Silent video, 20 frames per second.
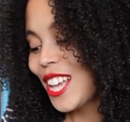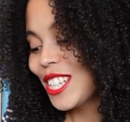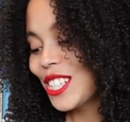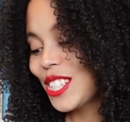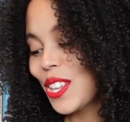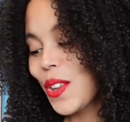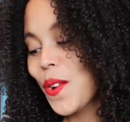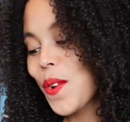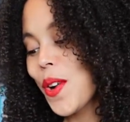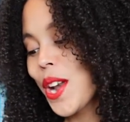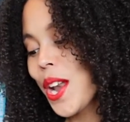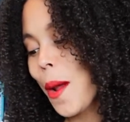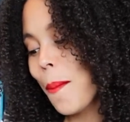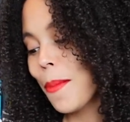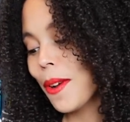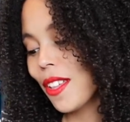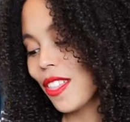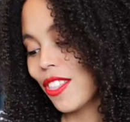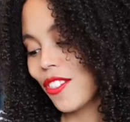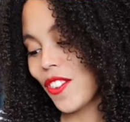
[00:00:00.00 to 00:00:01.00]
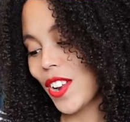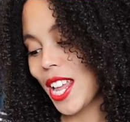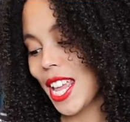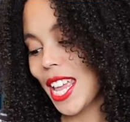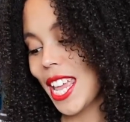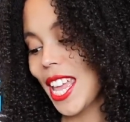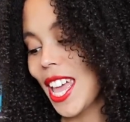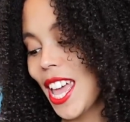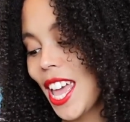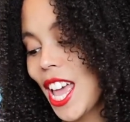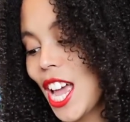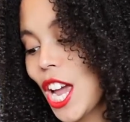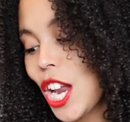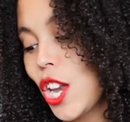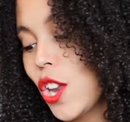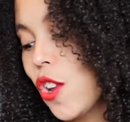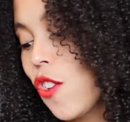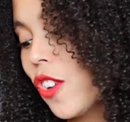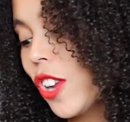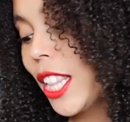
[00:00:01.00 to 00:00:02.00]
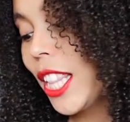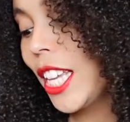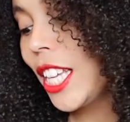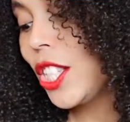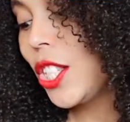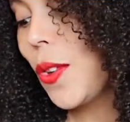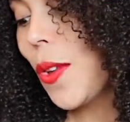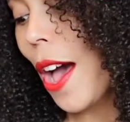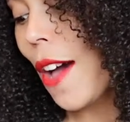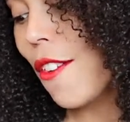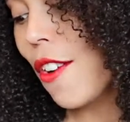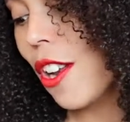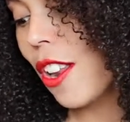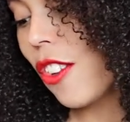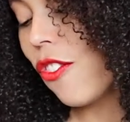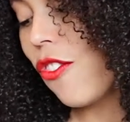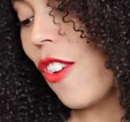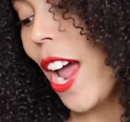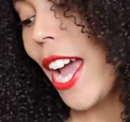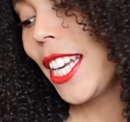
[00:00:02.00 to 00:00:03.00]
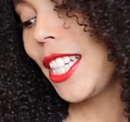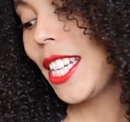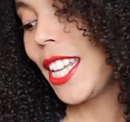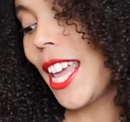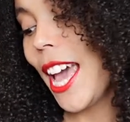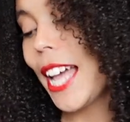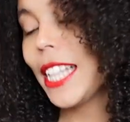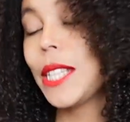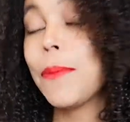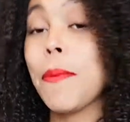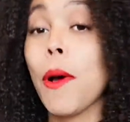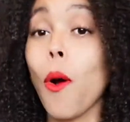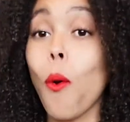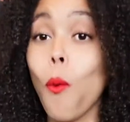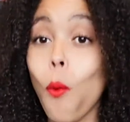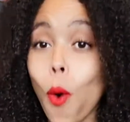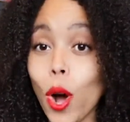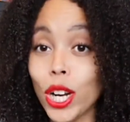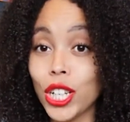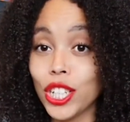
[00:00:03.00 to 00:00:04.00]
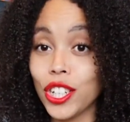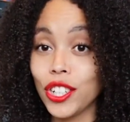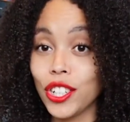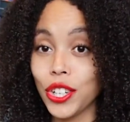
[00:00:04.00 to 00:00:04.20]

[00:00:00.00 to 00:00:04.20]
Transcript: So number three, new release you haven't read yet but want